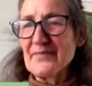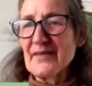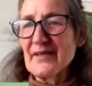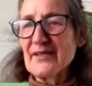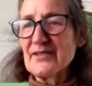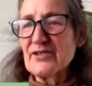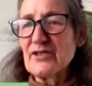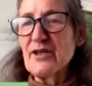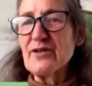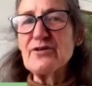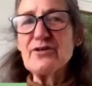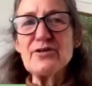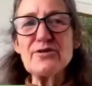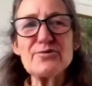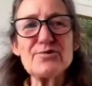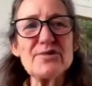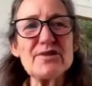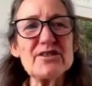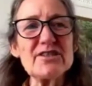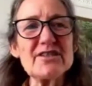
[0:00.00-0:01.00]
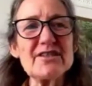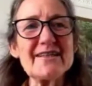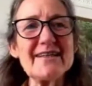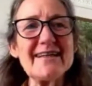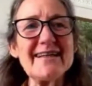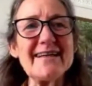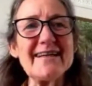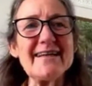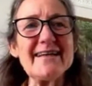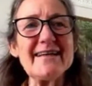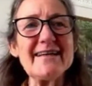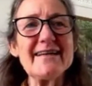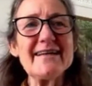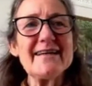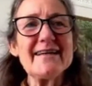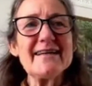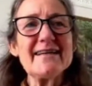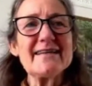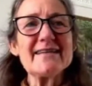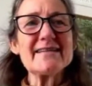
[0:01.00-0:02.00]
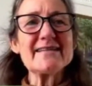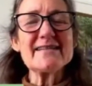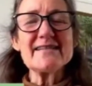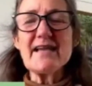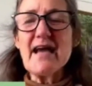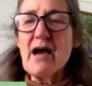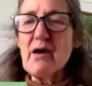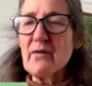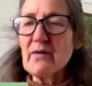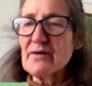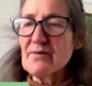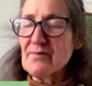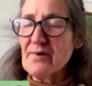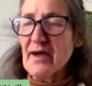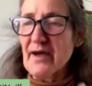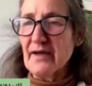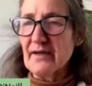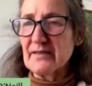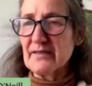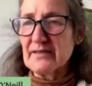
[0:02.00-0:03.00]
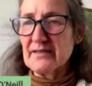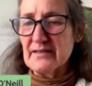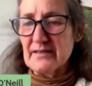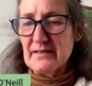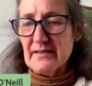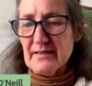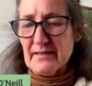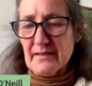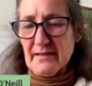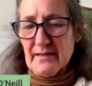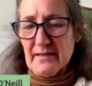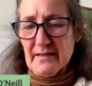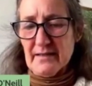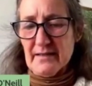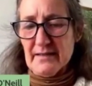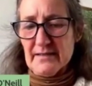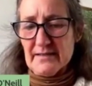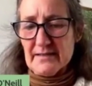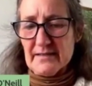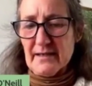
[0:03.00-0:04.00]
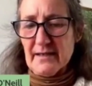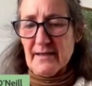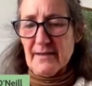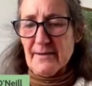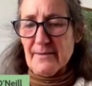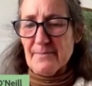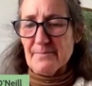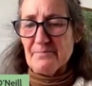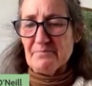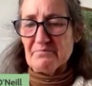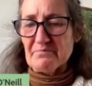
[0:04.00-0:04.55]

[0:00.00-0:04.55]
So nutritionally, the sauerkraut is a